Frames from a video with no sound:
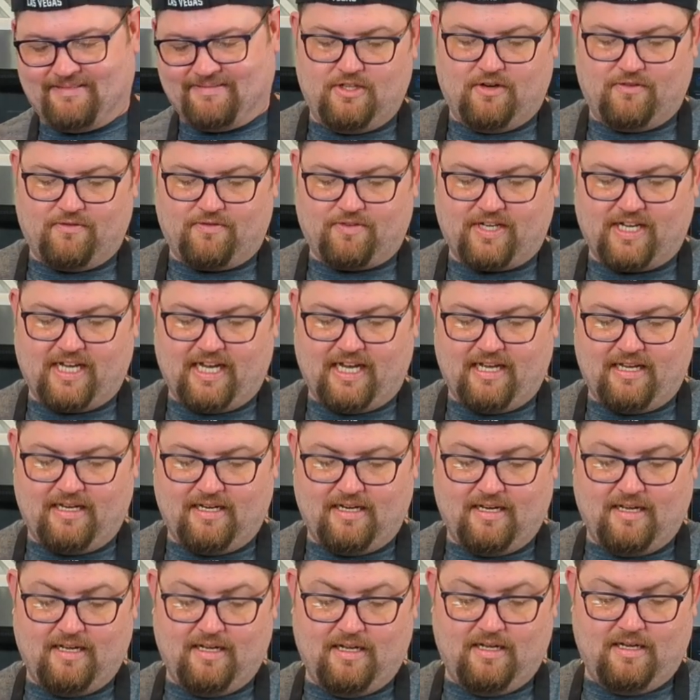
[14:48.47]
Don't forget,
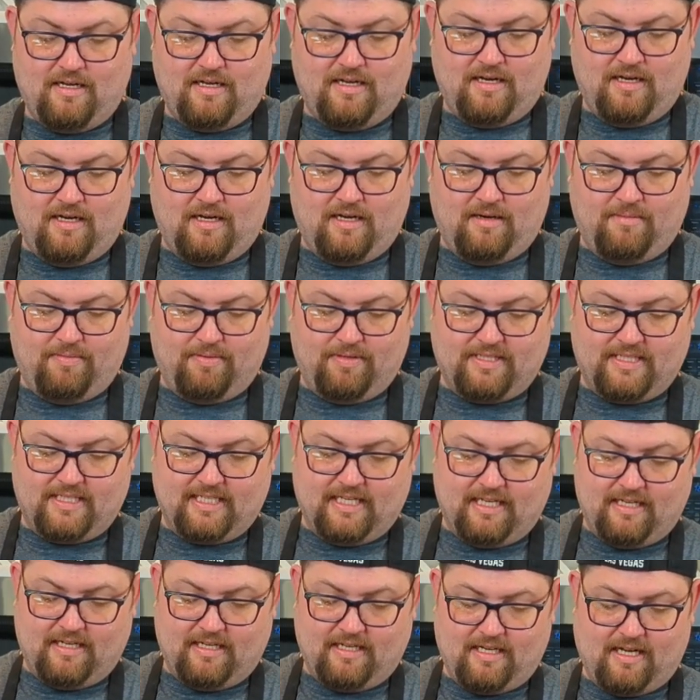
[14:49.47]

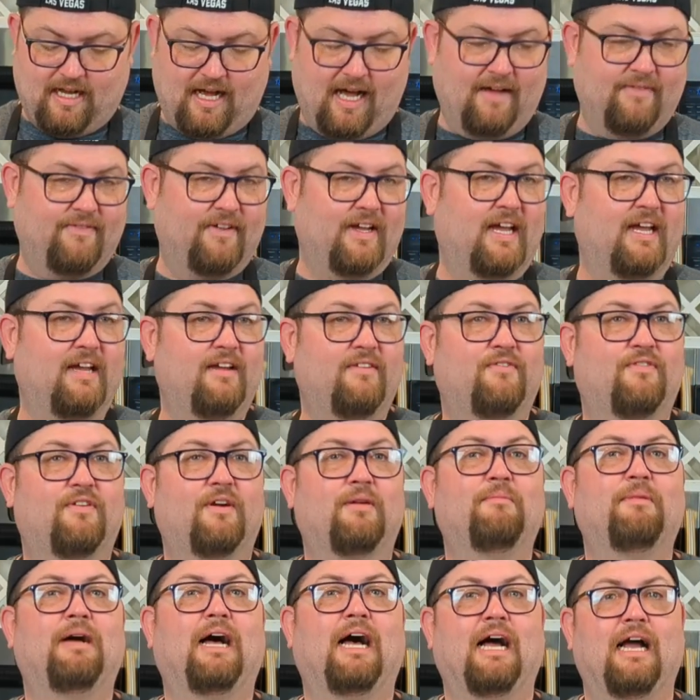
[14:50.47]
100% agave
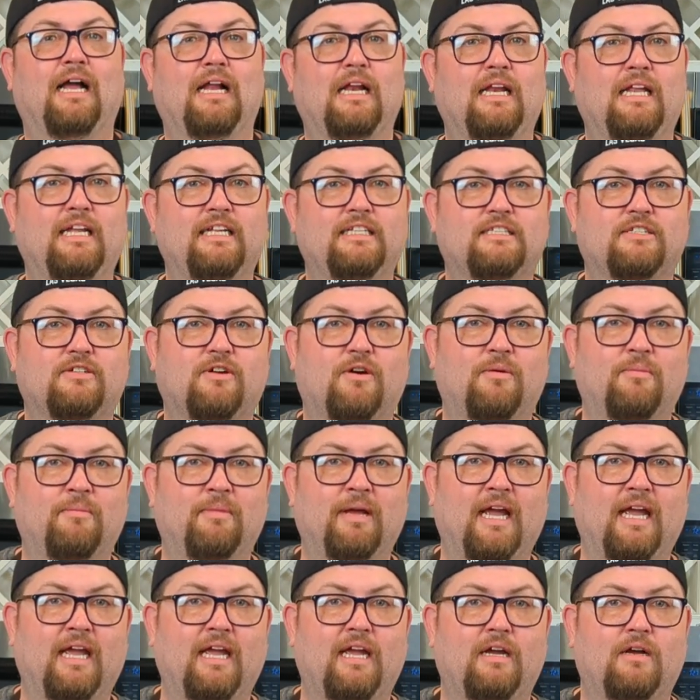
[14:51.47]
from Jalisco,
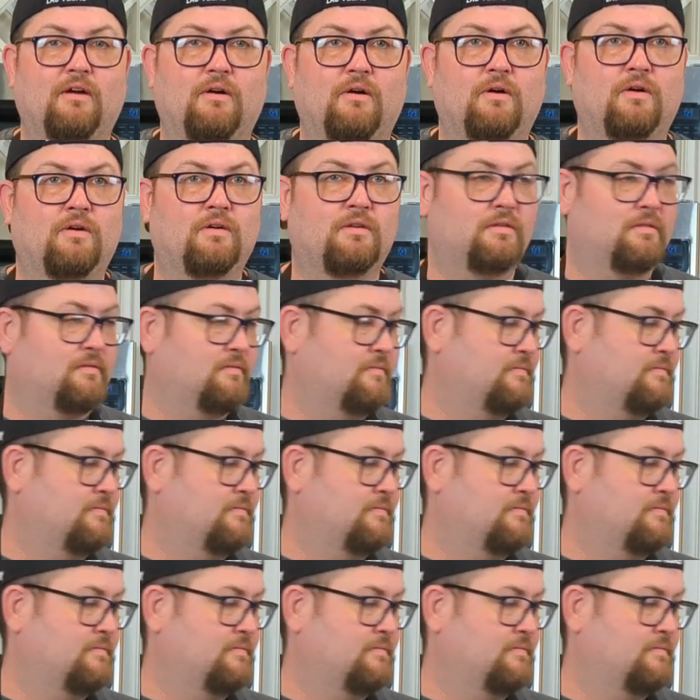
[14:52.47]
Mexico.